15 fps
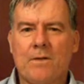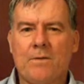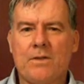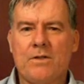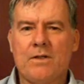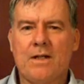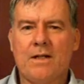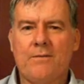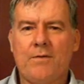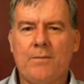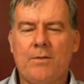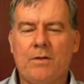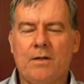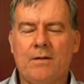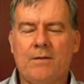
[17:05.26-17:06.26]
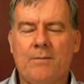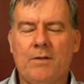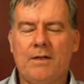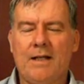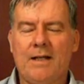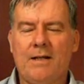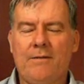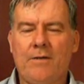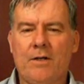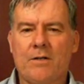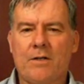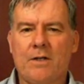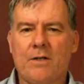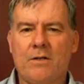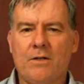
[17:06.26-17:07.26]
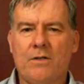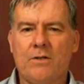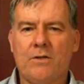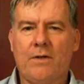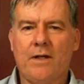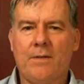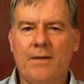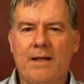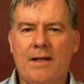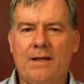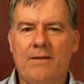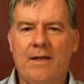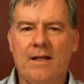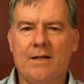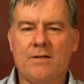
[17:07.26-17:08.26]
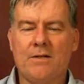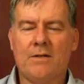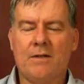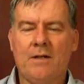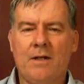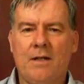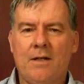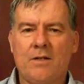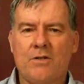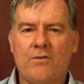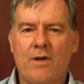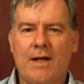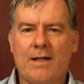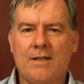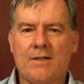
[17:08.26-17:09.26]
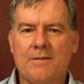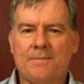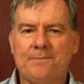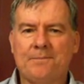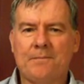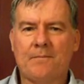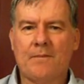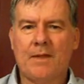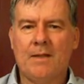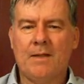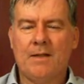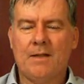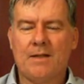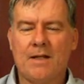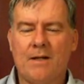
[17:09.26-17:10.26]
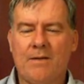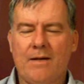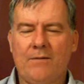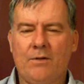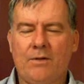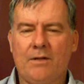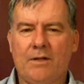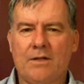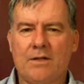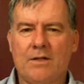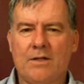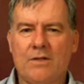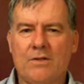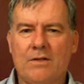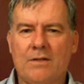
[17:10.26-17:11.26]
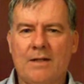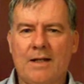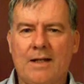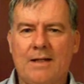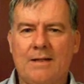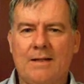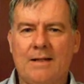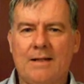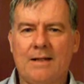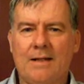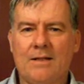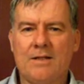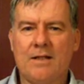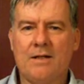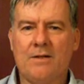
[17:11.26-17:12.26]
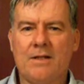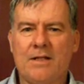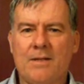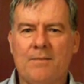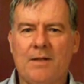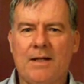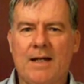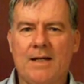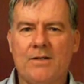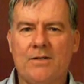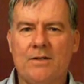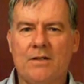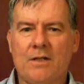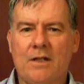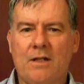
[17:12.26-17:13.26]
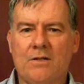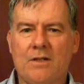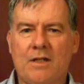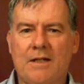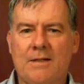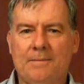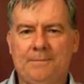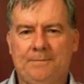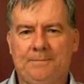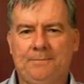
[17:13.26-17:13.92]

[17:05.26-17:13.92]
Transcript: which if you put that into the Austlii search, you'll get about 8,000 strikes. So have a look at the decision and consider its implications closely.